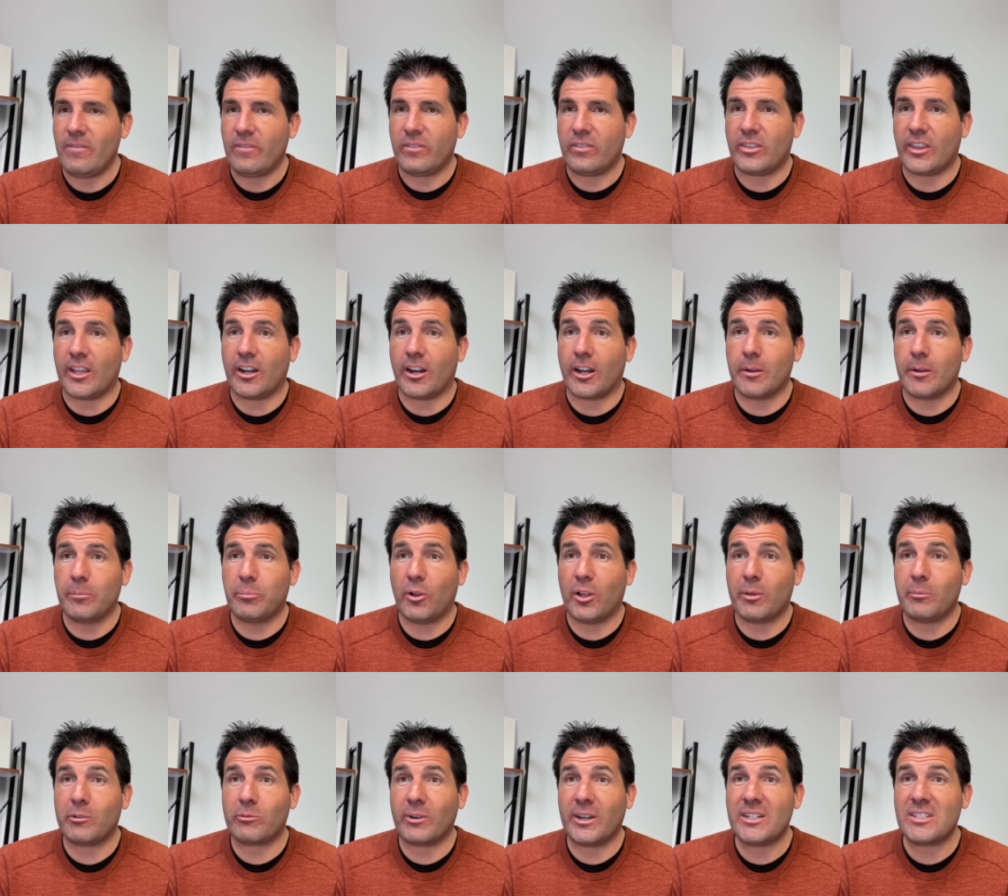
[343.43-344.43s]
The
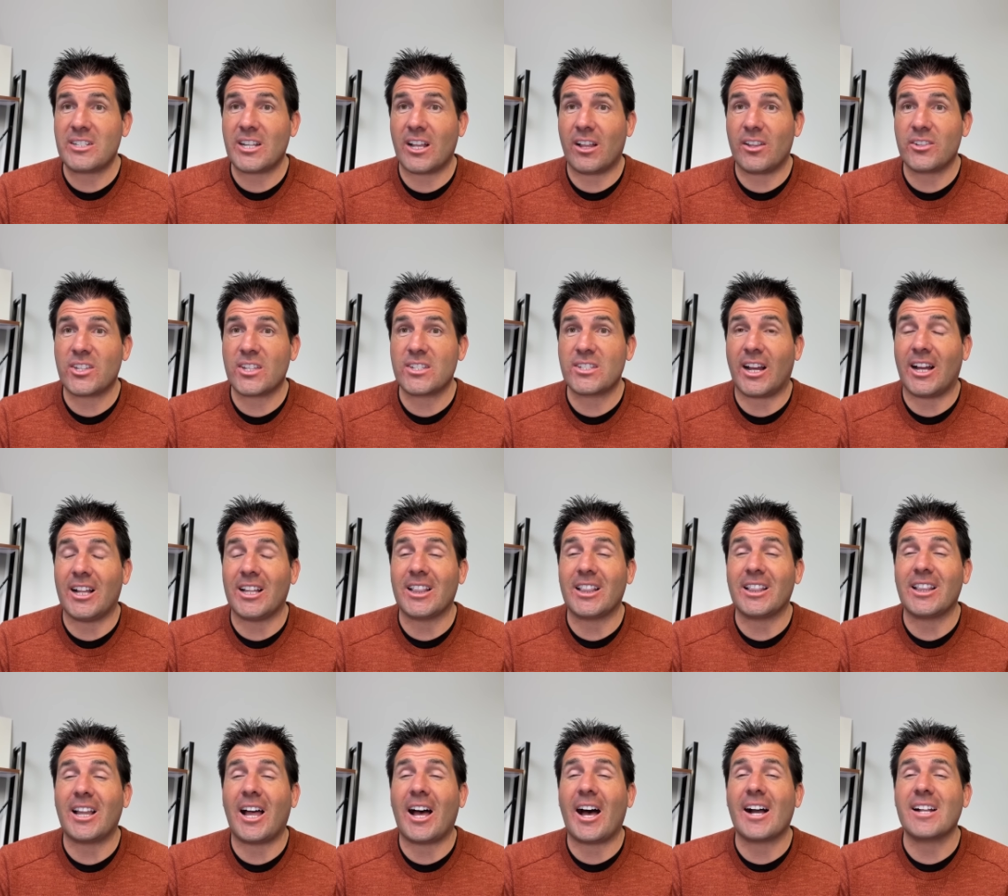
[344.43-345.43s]
unemployment rate tells us a
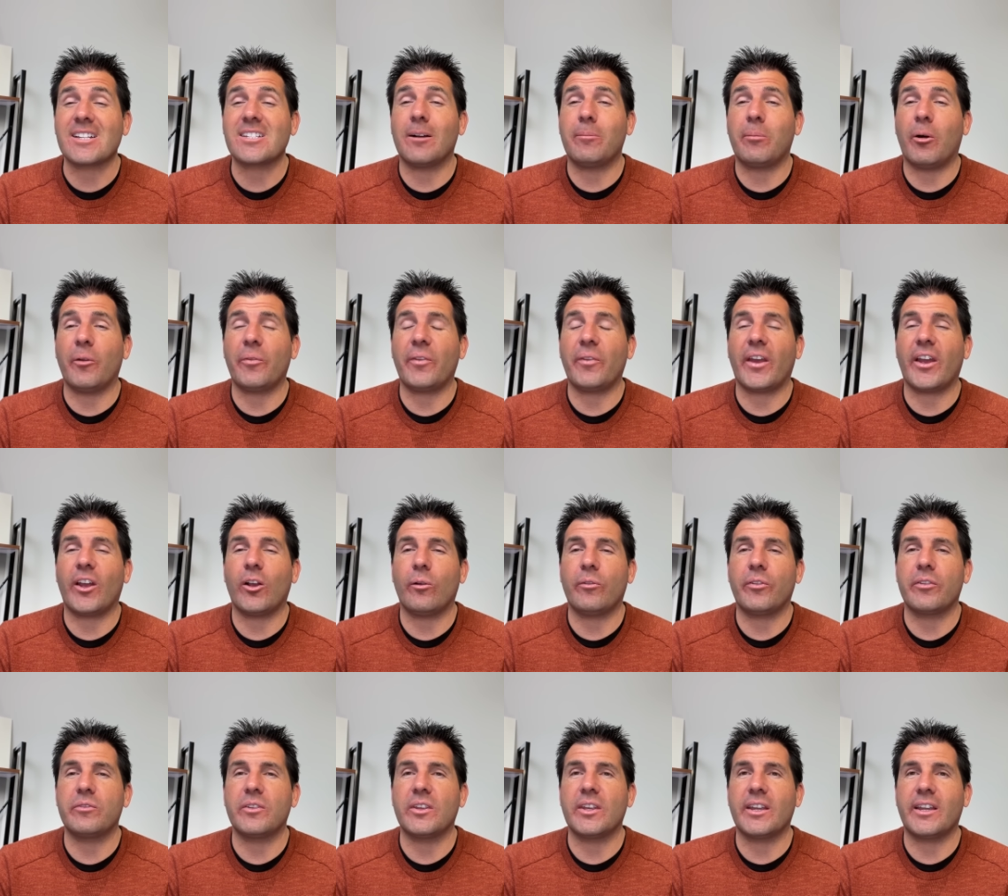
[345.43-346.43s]
lot about the health
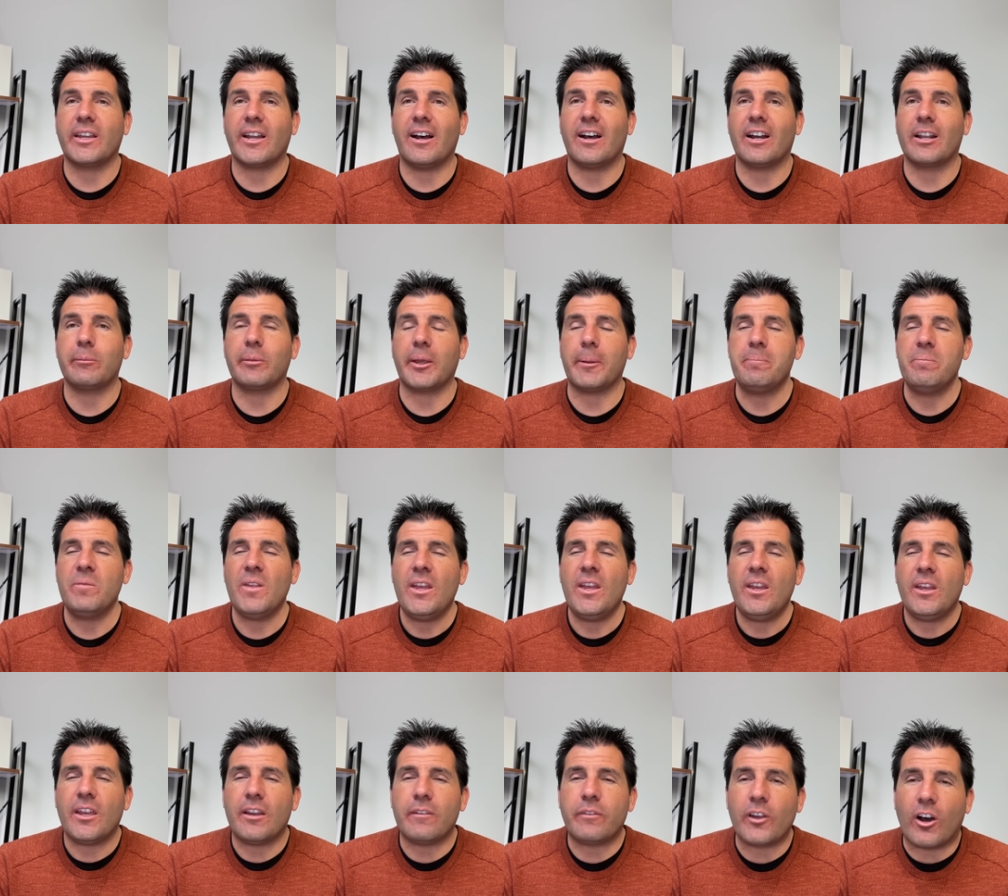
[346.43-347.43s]
of the economy.
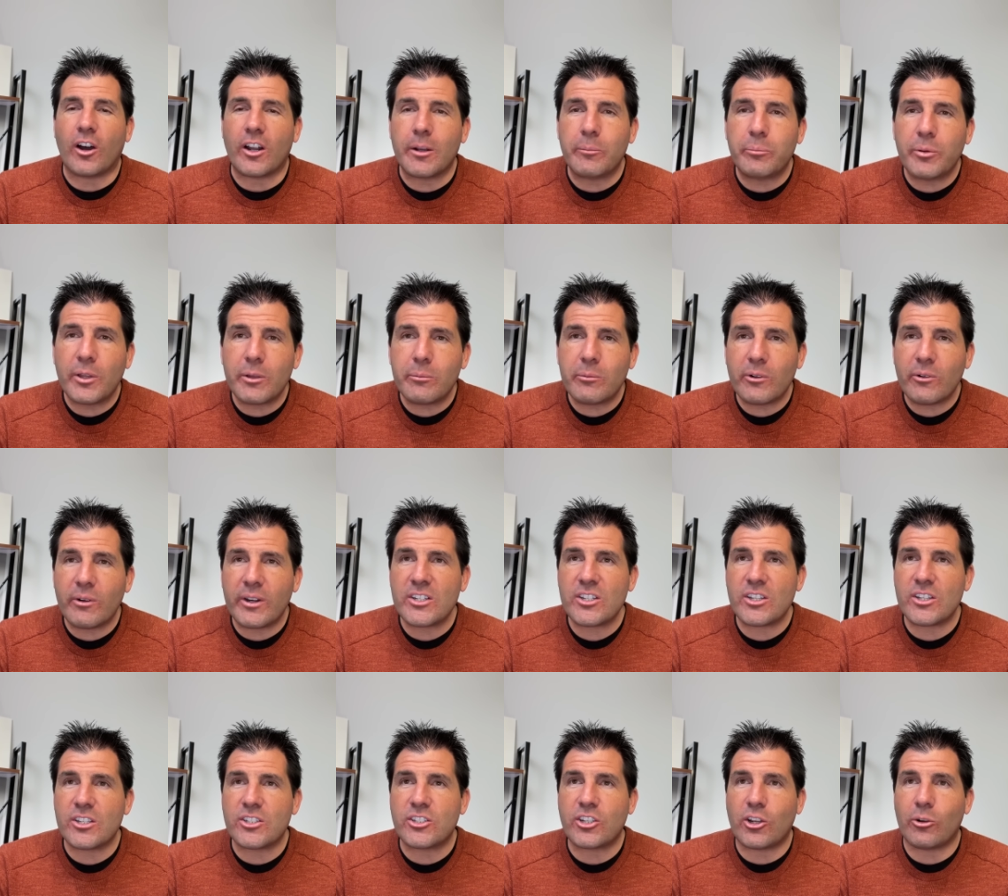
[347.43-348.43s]
If the unemployment rate
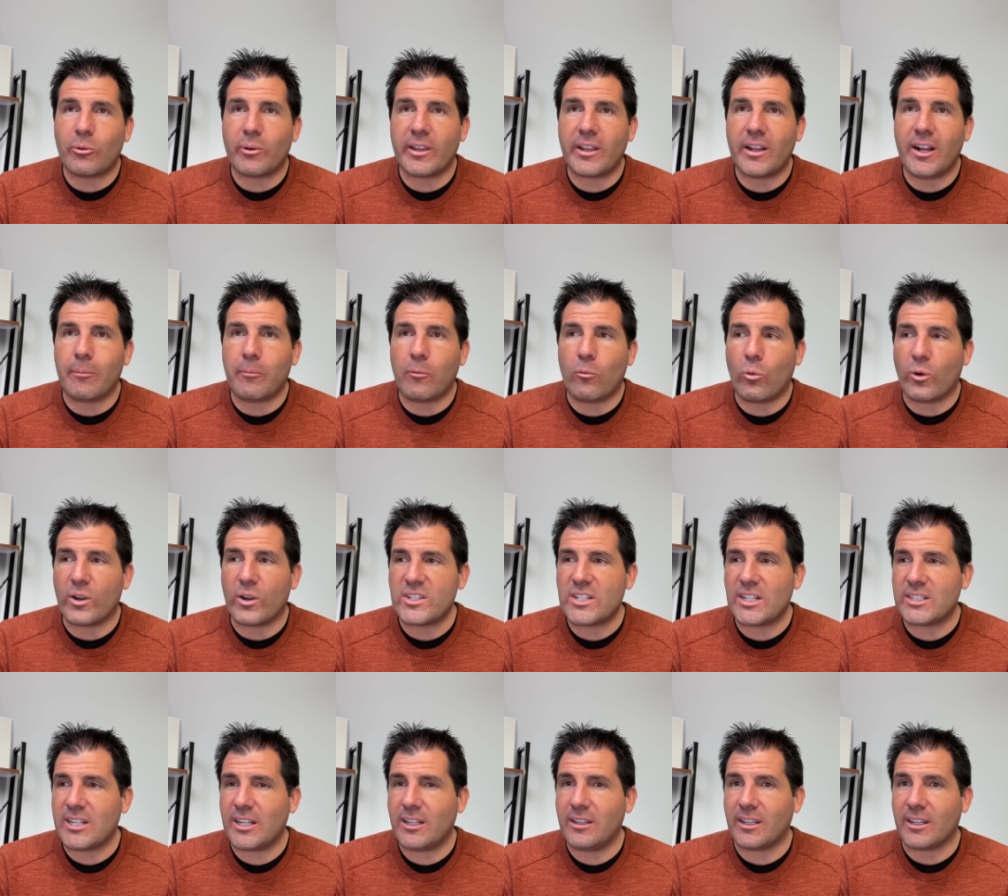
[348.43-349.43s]
is going up, what is that
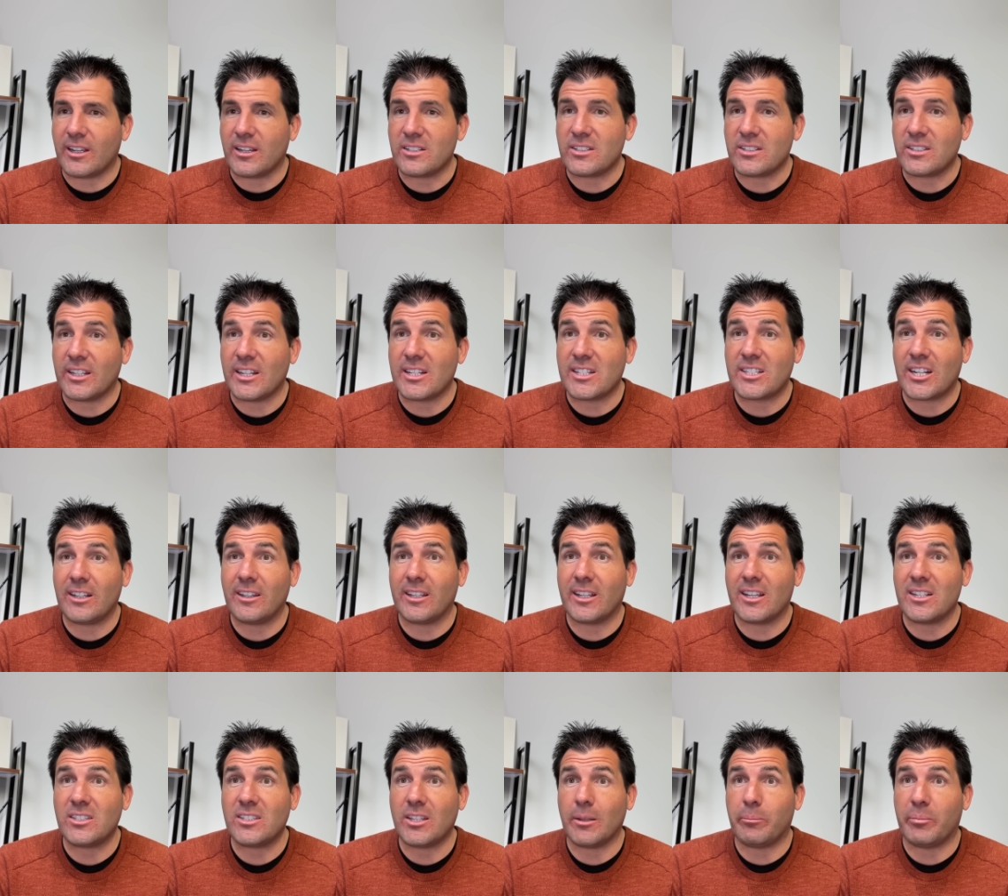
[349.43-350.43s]
telling us? It's telling
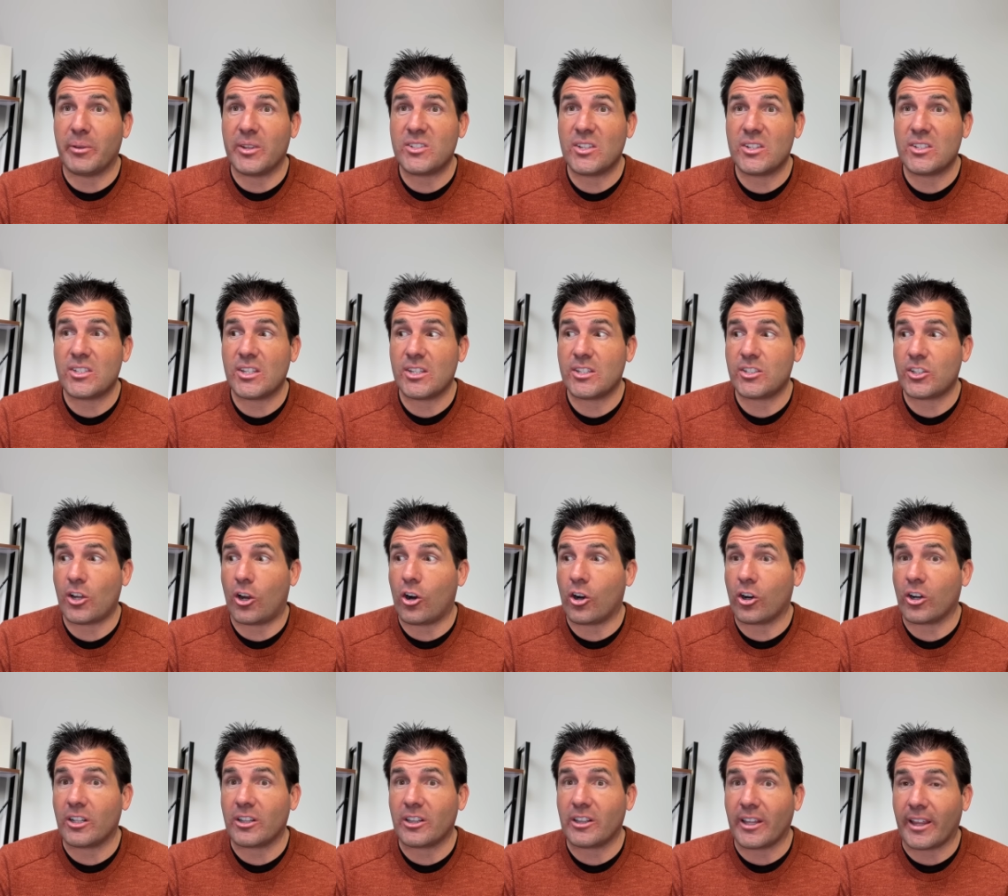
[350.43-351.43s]
us that businesses
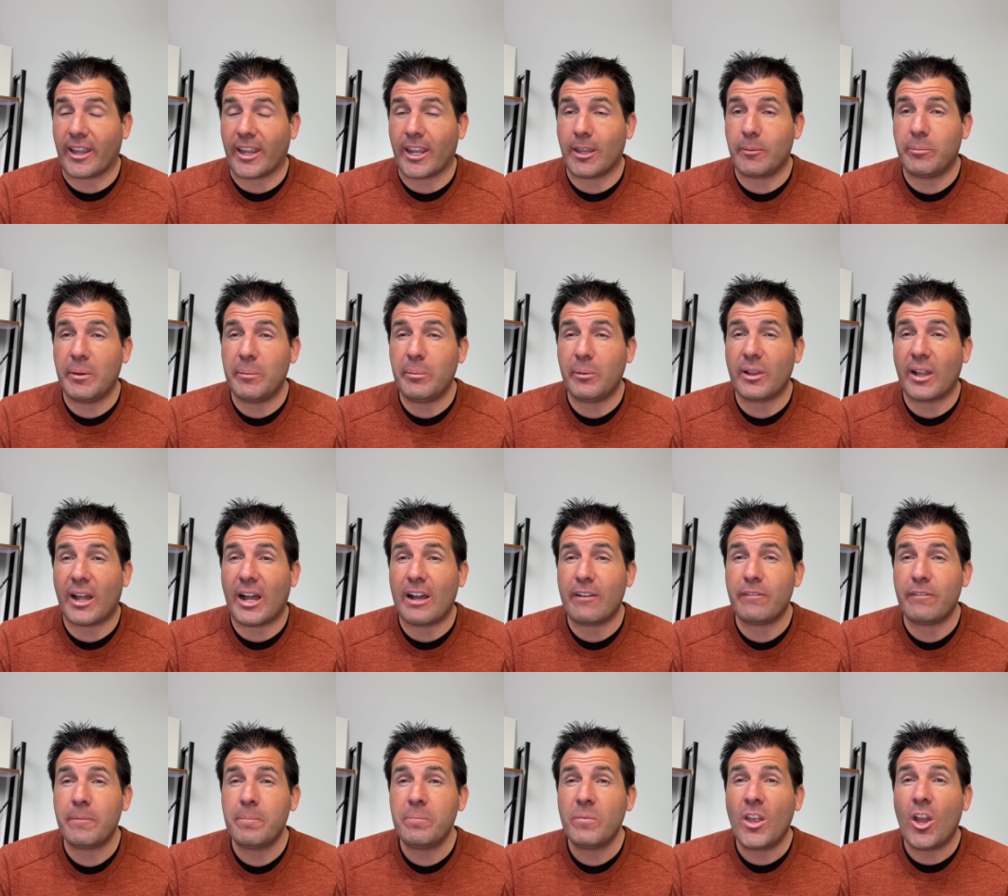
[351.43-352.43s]
are laying people
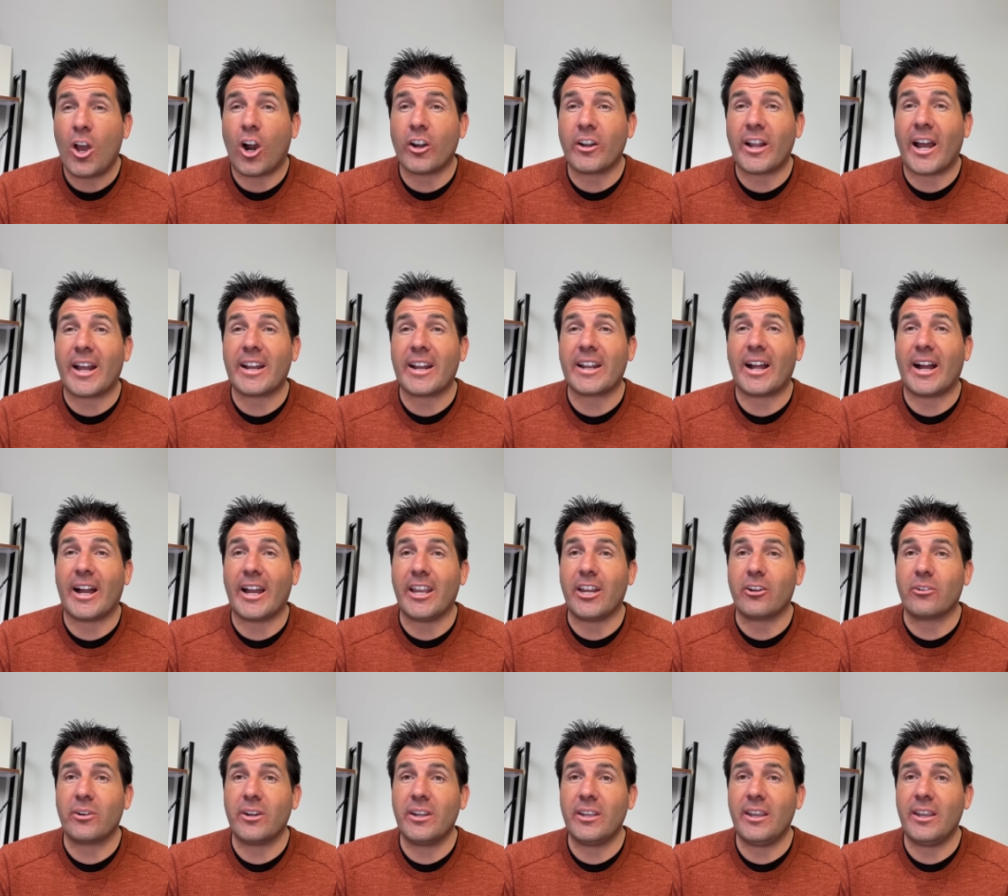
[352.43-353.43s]
off, are not
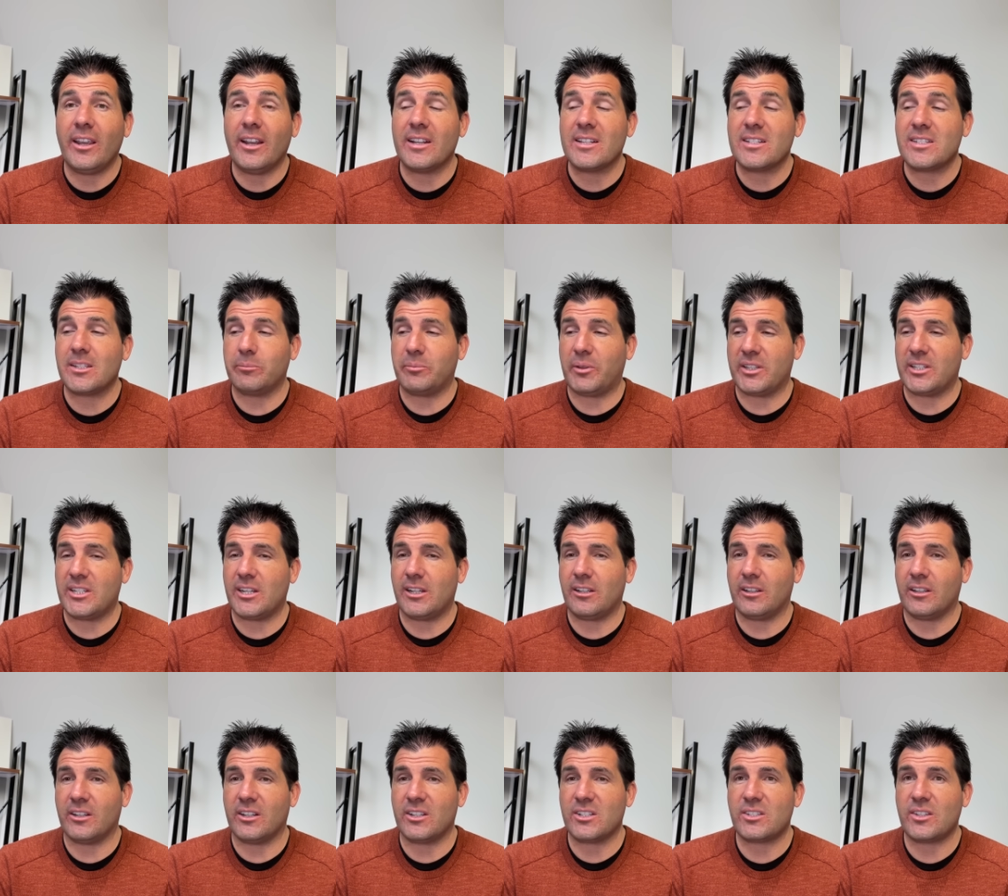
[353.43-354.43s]
hiring, and it's simply
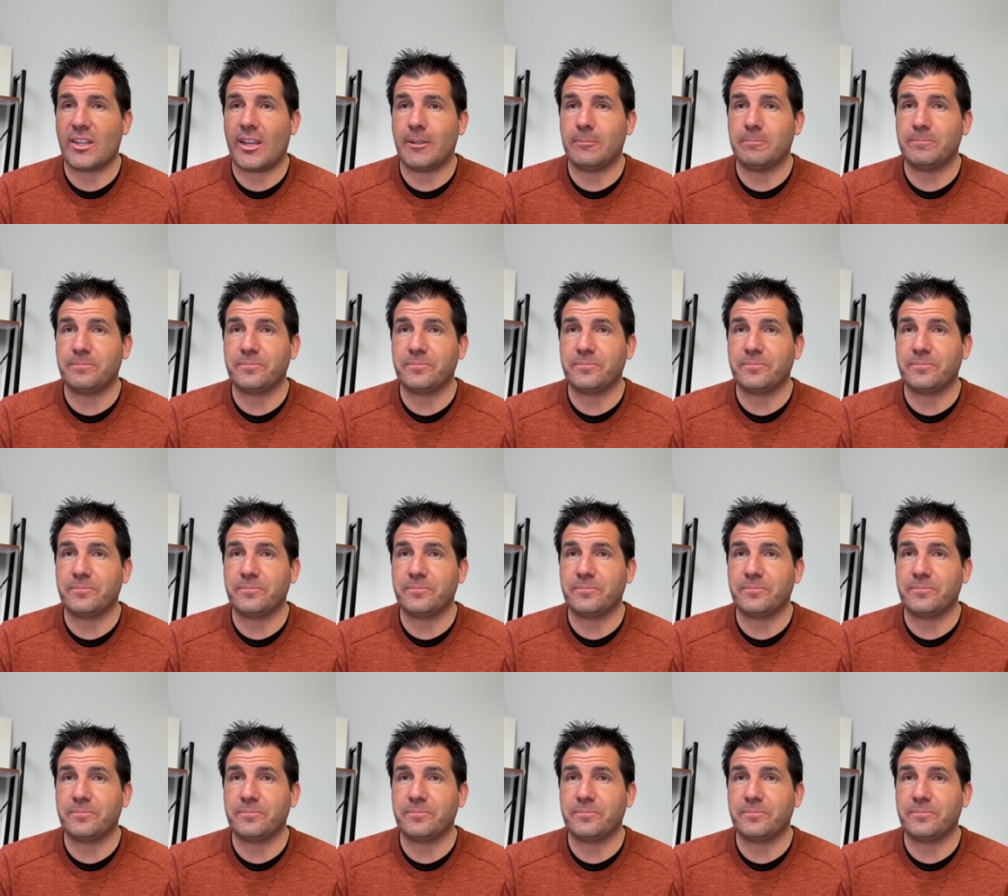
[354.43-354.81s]
telling us that